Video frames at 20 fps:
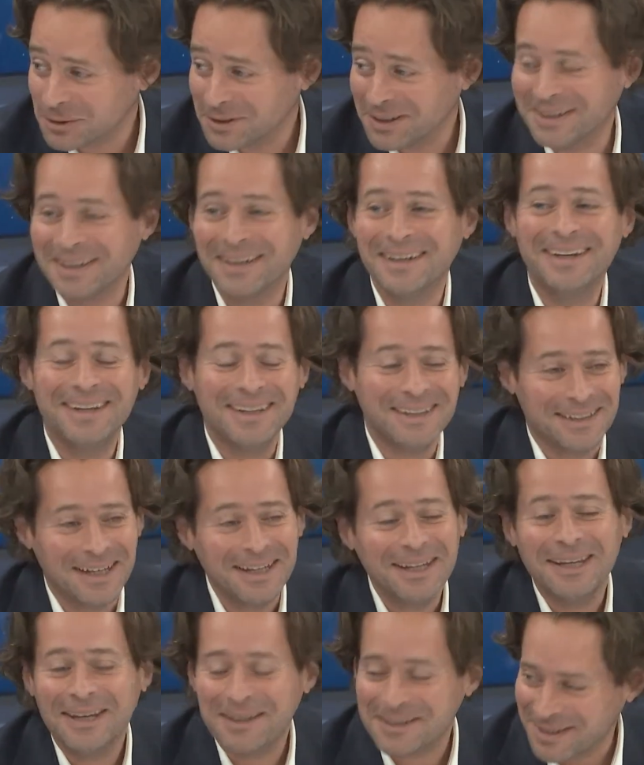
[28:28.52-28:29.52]
We're doing
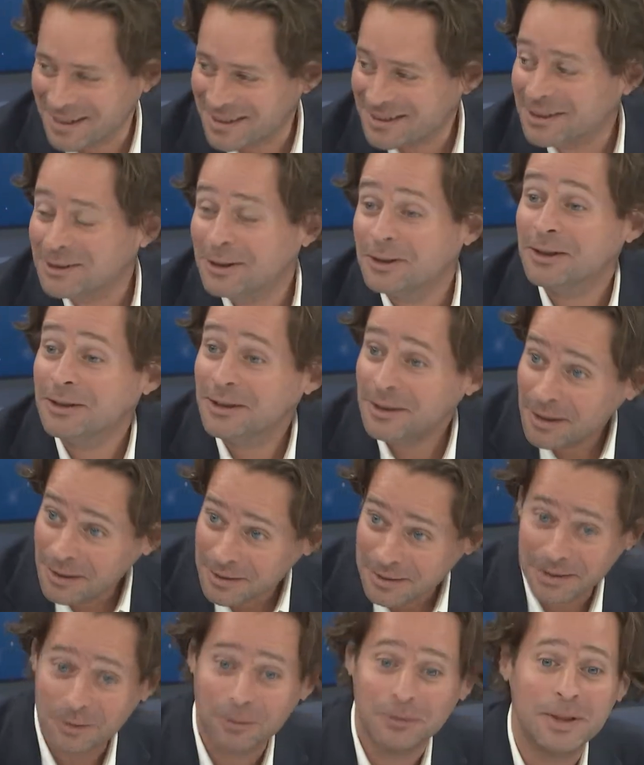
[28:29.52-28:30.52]
it. We're in the process of
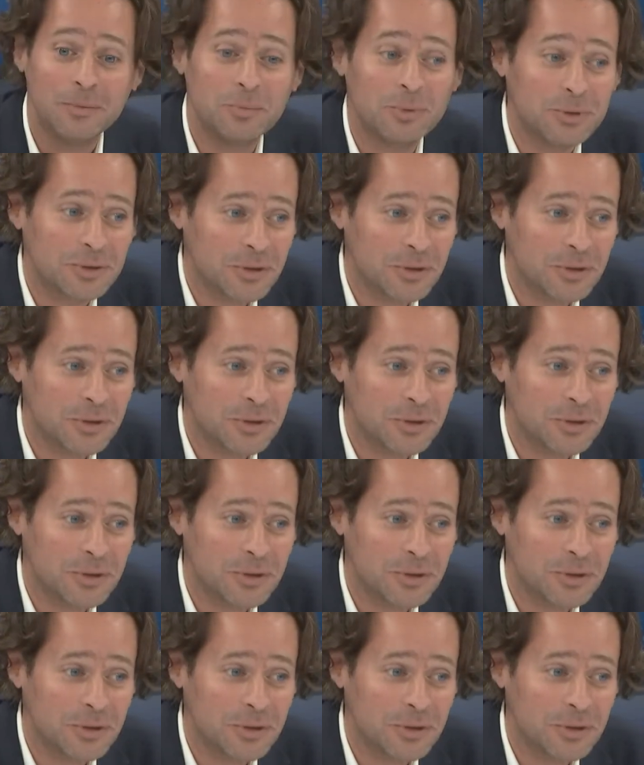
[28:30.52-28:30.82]
doing it.